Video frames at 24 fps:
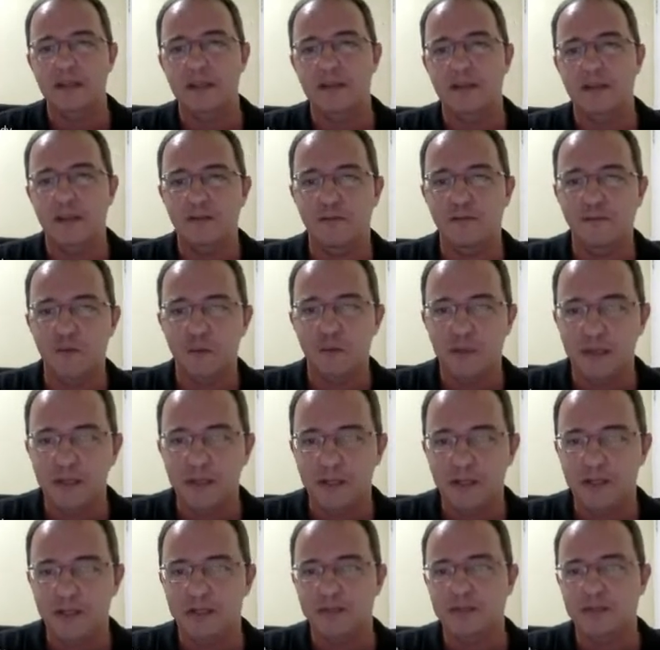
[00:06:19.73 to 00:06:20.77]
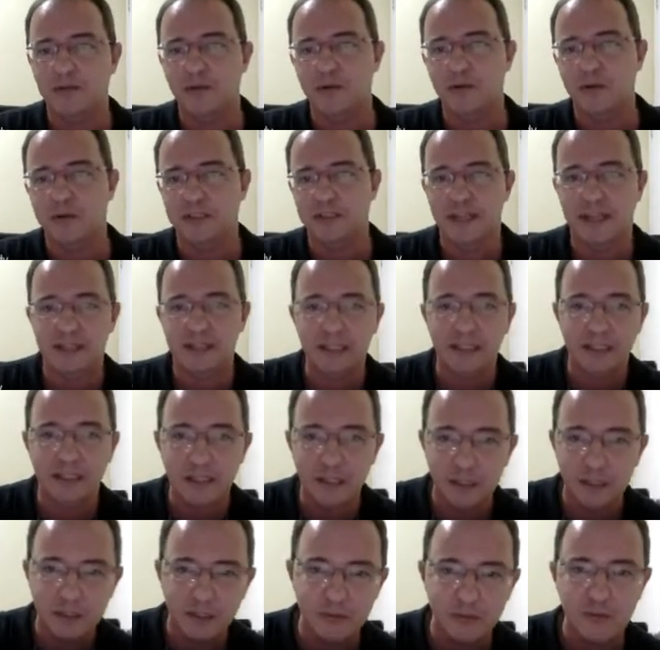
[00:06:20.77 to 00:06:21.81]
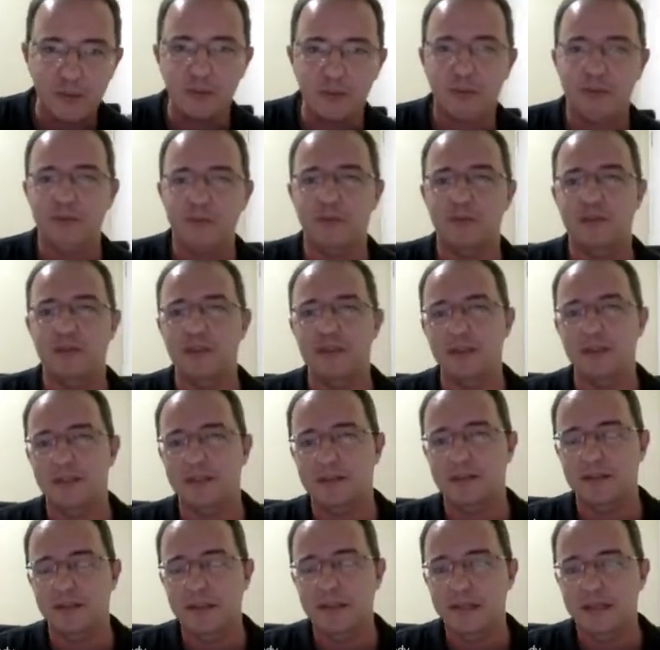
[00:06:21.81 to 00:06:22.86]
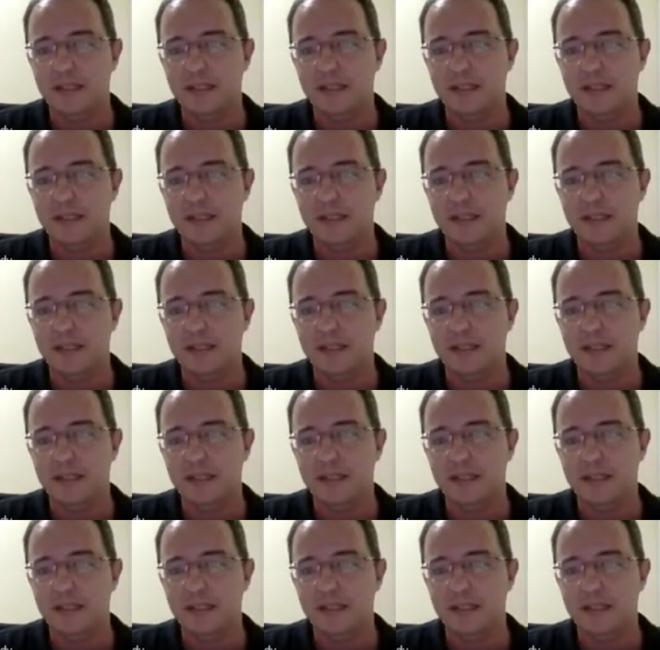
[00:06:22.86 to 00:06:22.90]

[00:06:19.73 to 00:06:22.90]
the information or that initial superposition